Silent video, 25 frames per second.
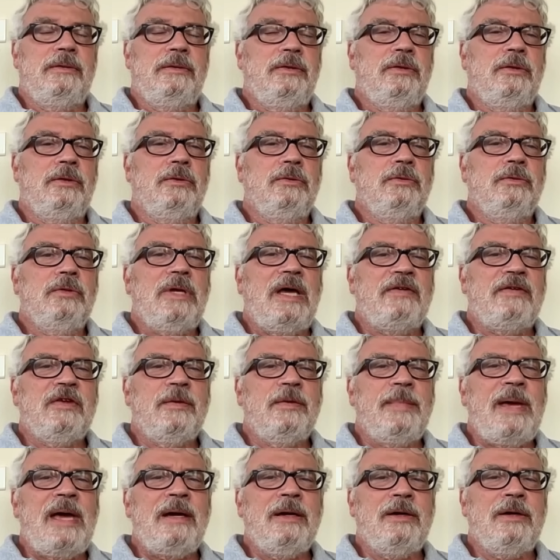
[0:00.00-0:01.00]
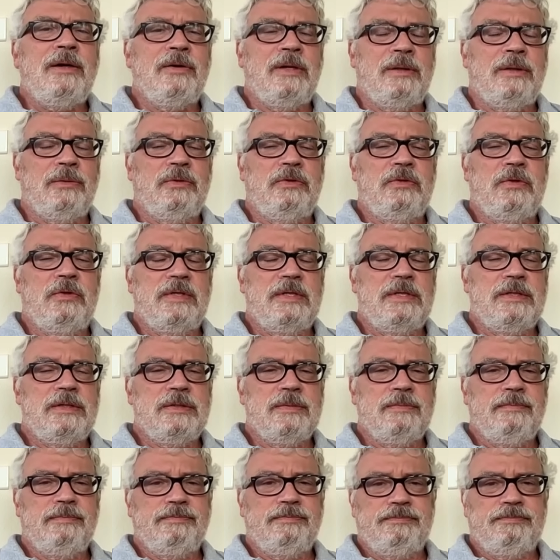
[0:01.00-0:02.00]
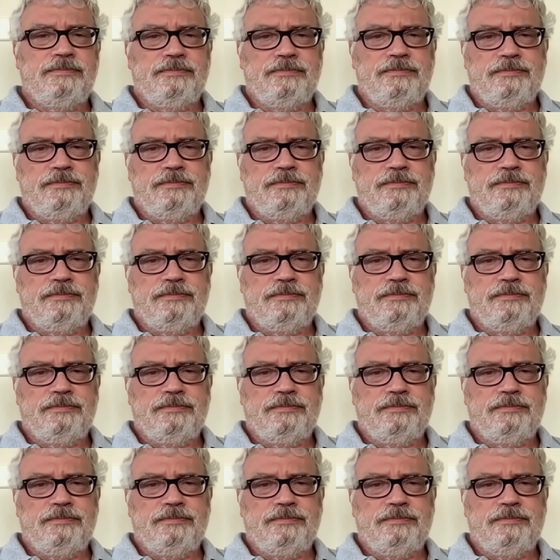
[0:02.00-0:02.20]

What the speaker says: you know, as a background to this.